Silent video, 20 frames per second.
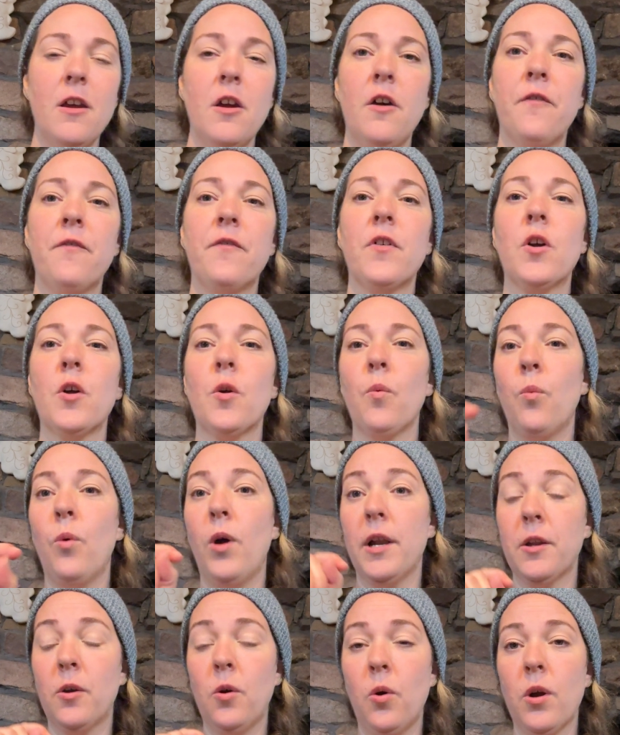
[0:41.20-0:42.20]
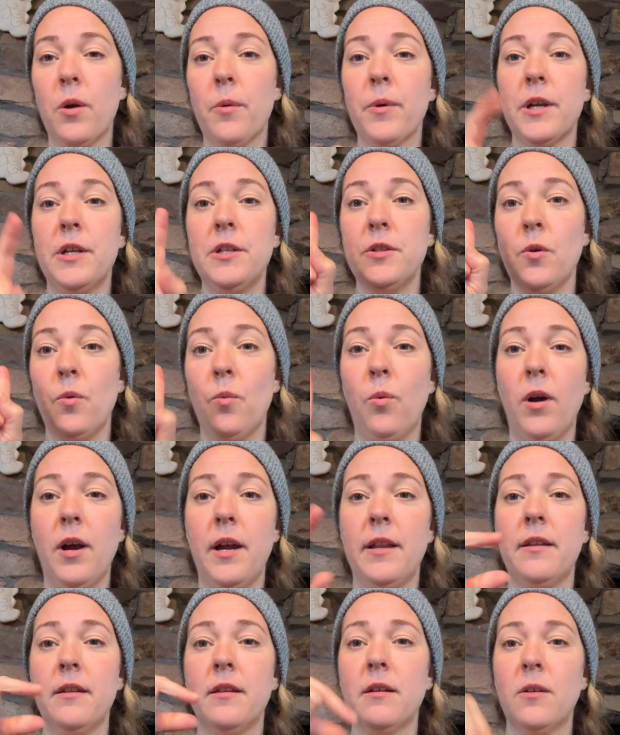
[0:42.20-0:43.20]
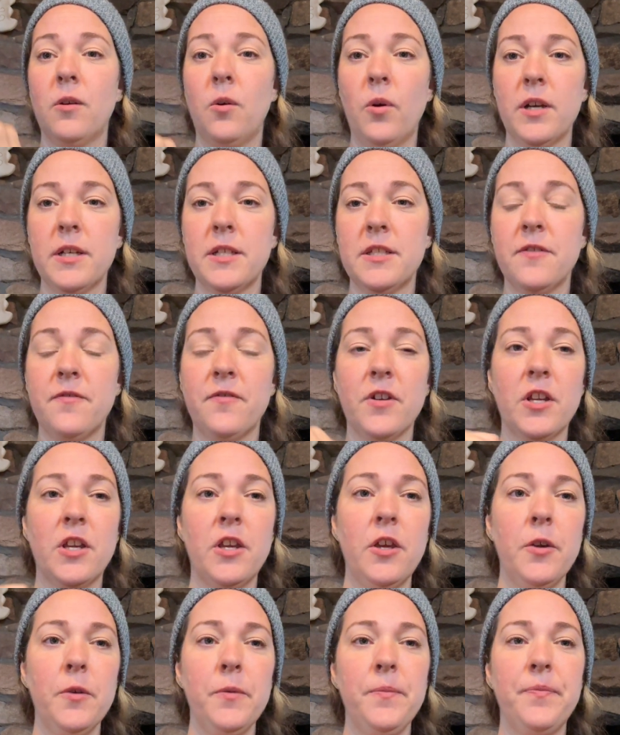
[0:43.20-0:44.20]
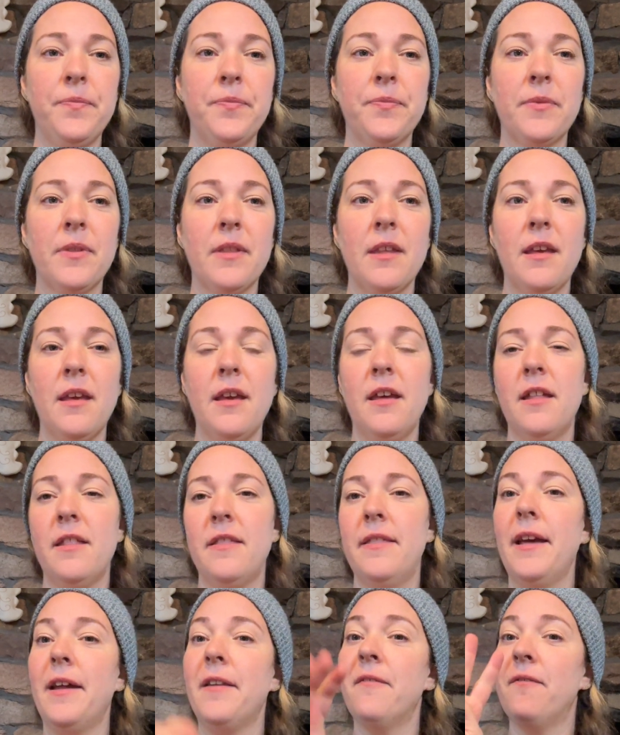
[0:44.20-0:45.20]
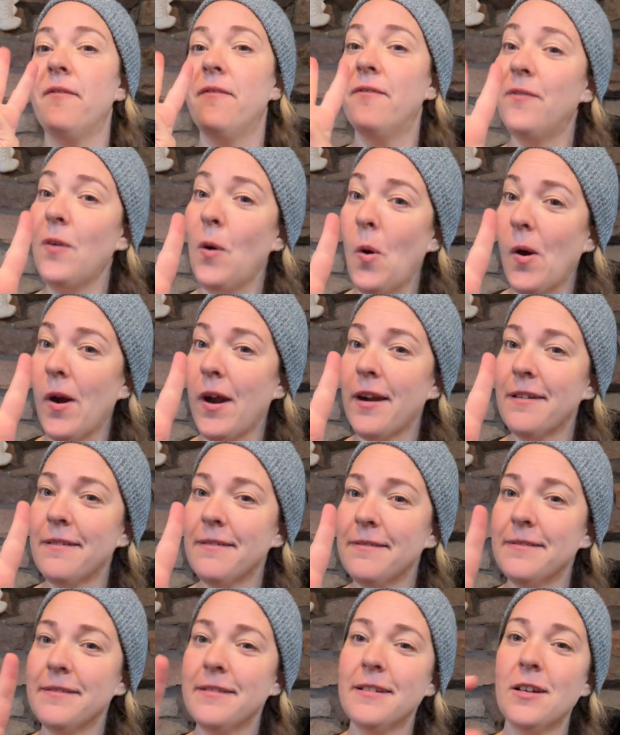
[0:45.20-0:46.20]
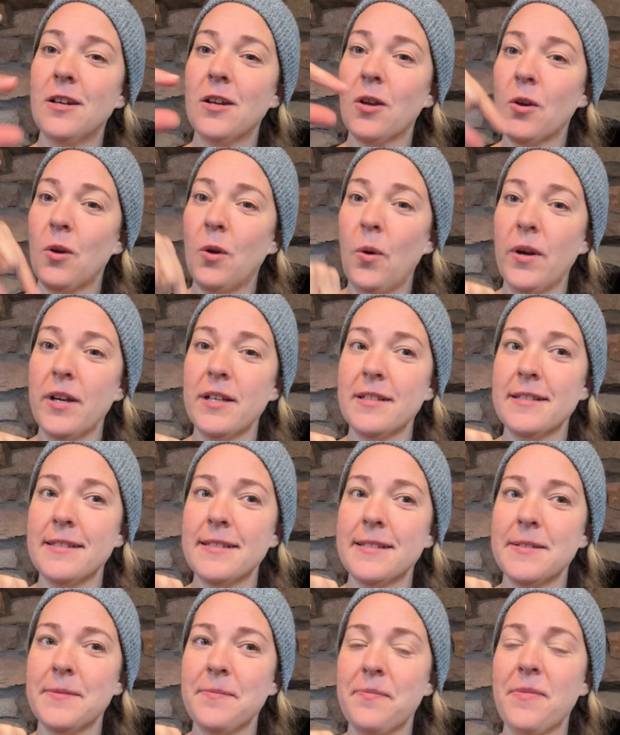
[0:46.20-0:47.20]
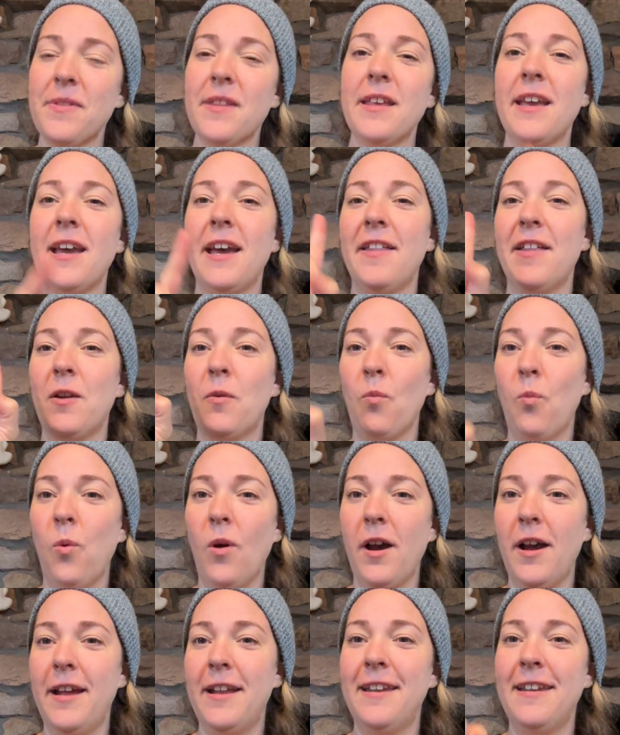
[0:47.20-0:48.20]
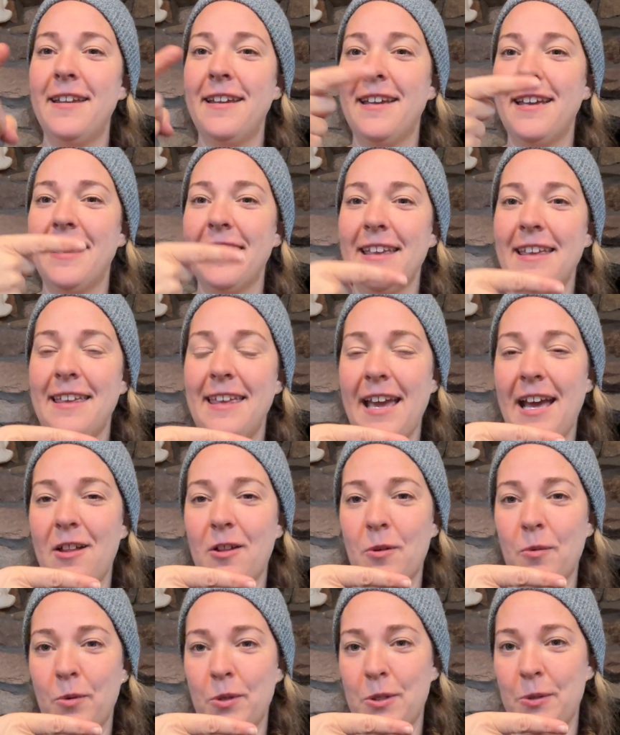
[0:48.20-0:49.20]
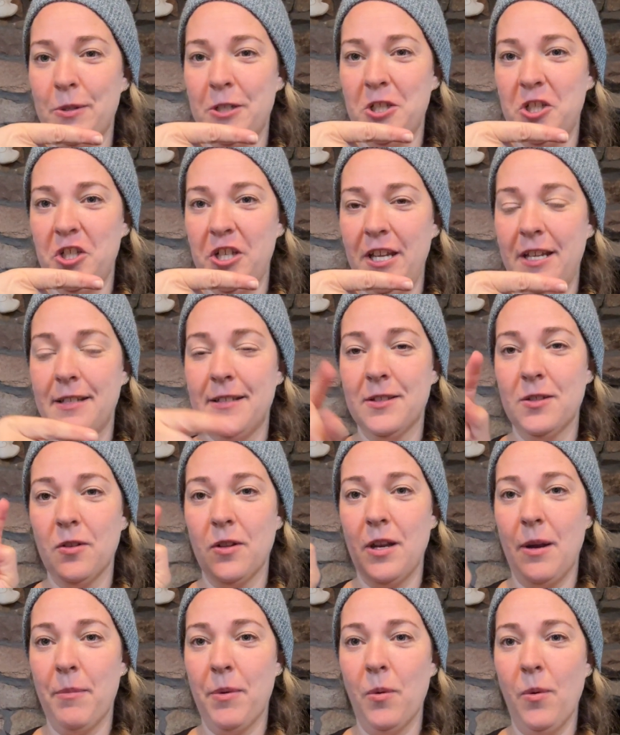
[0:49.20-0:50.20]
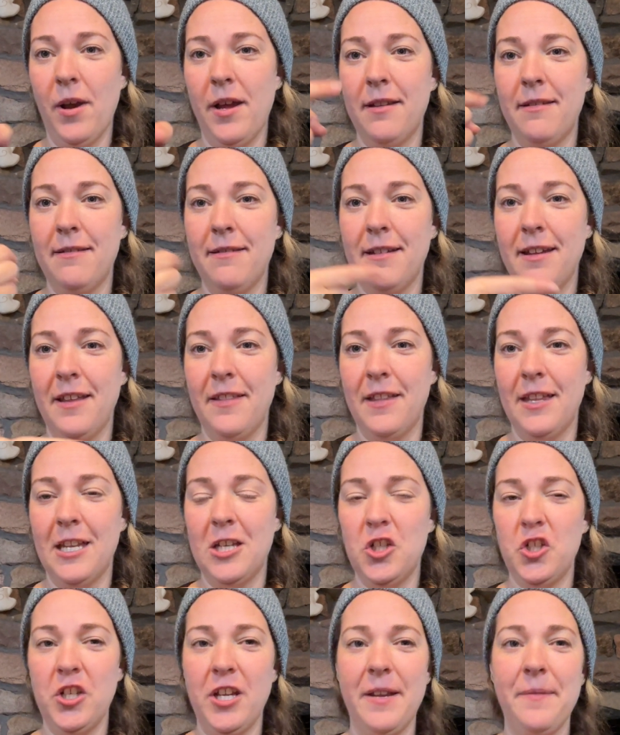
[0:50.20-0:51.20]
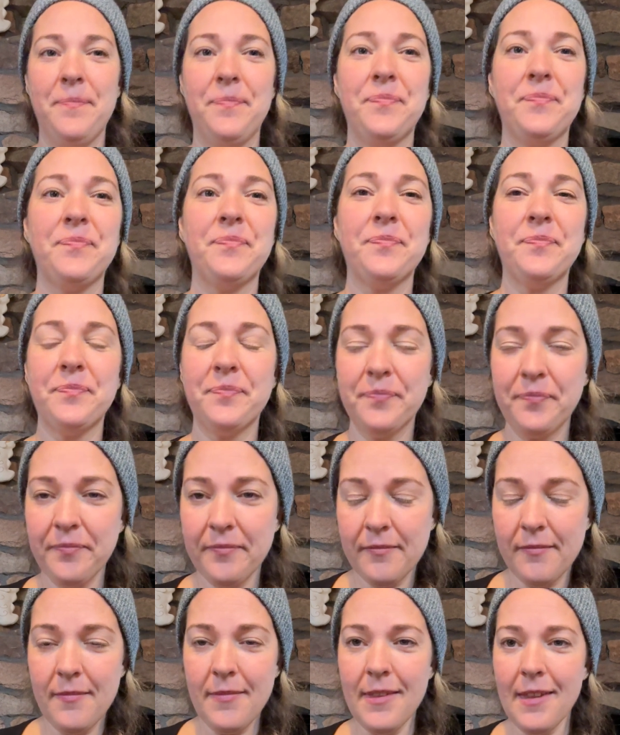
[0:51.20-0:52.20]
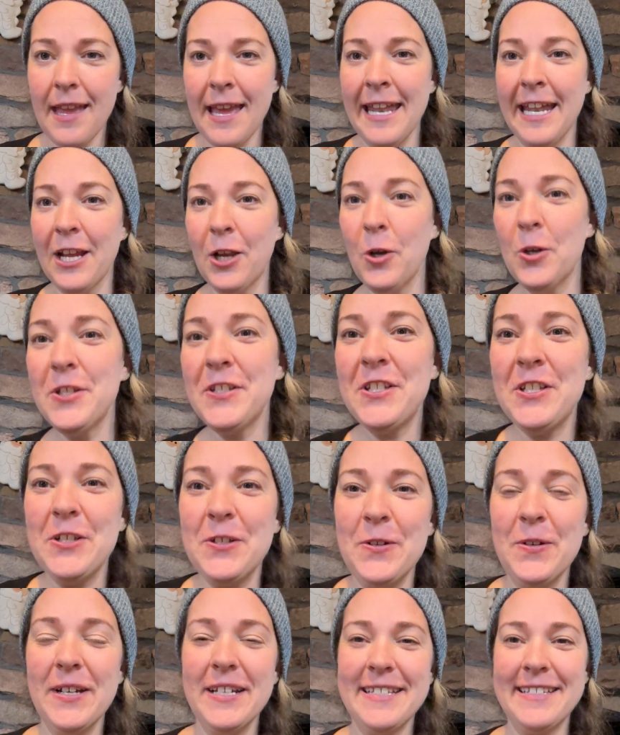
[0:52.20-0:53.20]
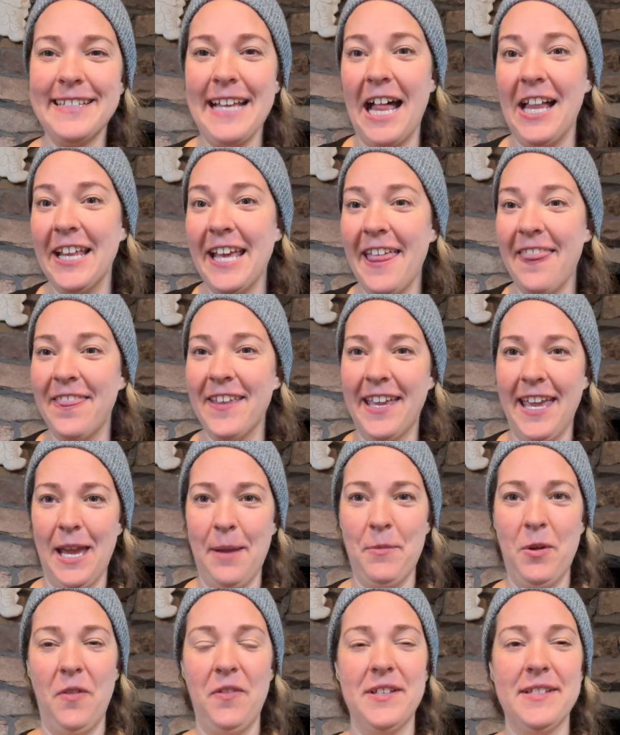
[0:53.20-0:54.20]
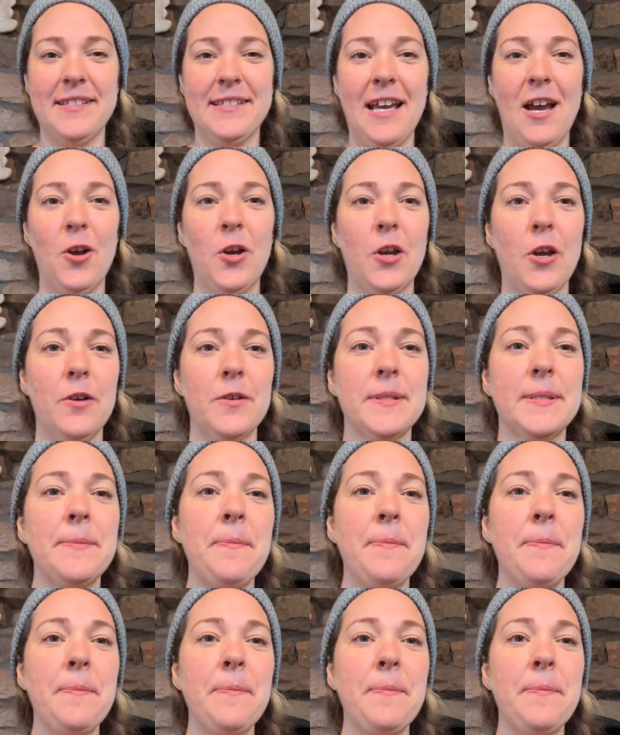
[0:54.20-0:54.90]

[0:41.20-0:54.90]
For 1 quart, we're gonna do 1 quart for Q. Then 4 quarts, and then 1 gallon, we'll do a G. So the number 1 and then a G. And it goes to Sally the camel, and this is how it goes.